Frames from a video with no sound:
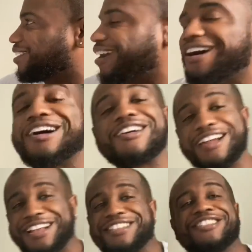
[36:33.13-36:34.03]
all
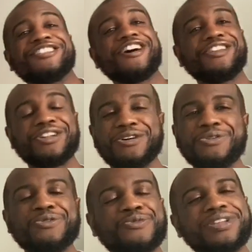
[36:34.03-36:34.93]
right. So y'all
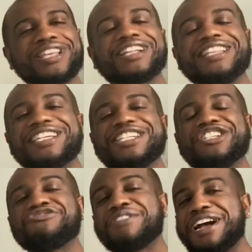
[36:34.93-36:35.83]
know when the collection
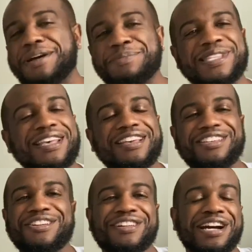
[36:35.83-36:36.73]
drops.
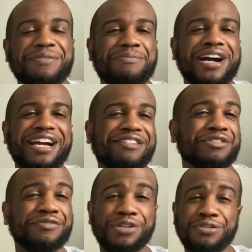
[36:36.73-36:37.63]
Y'all got my
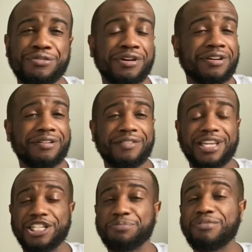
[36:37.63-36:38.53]
review of
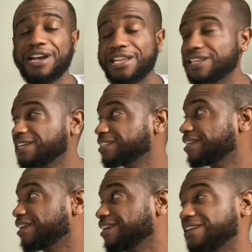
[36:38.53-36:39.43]
each product.
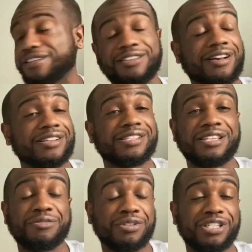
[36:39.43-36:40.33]
Y'all
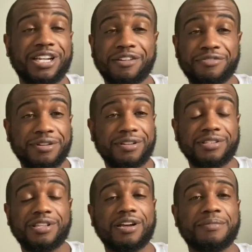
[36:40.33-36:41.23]
seen what Jeffree is
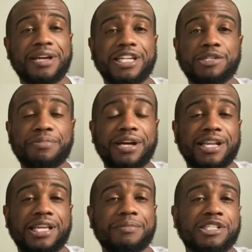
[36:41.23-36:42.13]
talking about each
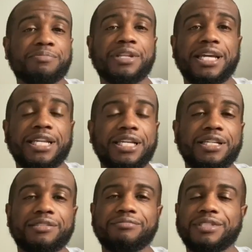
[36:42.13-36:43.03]
product, him
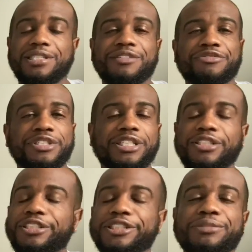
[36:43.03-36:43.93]
explaining the different, you
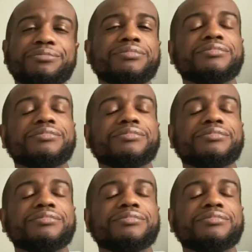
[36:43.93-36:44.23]
know,